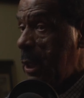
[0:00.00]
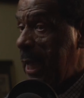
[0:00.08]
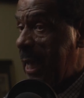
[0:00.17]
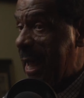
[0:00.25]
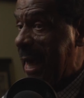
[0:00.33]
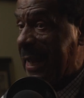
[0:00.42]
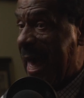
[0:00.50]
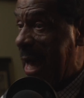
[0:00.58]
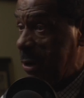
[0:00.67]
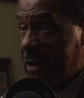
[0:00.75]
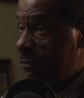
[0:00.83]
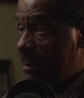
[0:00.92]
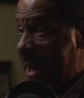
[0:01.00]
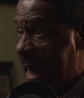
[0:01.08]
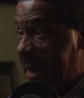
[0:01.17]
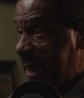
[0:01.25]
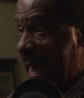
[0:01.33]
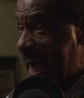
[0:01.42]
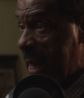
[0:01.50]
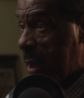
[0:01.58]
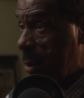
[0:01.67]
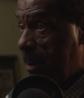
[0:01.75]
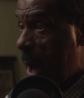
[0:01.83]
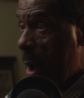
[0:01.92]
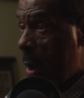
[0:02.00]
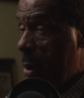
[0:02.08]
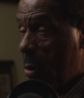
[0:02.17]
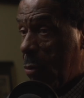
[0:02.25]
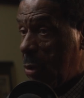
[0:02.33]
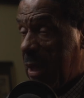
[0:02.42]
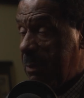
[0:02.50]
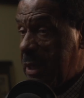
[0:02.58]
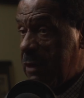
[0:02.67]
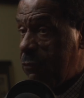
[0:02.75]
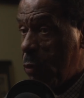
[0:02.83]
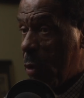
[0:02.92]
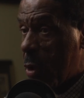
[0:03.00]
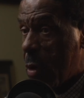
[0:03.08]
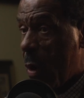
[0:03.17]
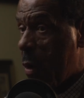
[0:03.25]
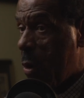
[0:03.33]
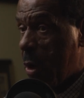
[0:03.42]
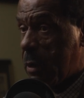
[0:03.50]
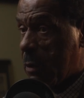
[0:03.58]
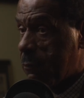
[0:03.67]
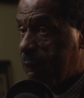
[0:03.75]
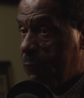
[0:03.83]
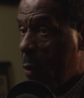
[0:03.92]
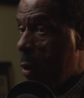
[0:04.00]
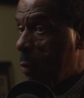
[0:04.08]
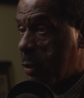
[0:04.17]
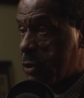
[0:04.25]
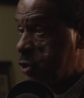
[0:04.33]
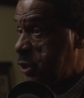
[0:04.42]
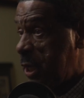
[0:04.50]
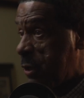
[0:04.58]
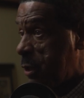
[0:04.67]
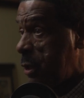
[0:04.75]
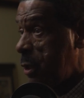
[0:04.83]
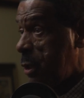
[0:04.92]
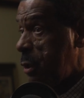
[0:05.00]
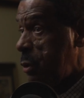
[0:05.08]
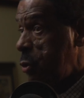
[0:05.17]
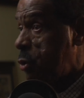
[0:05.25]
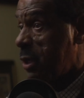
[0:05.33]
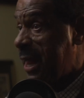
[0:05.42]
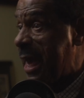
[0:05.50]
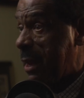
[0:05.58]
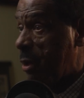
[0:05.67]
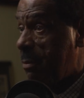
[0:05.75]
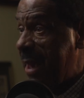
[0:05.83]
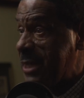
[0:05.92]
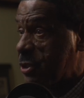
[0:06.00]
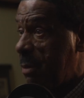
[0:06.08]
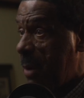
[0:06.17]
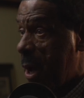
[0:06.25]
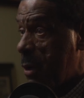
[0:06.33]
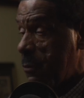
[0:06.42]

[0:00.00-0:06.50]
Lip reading: And I allowed everybody to handle the ball. I mean, if you were a guard, a forward, or center, you could handle the basketball.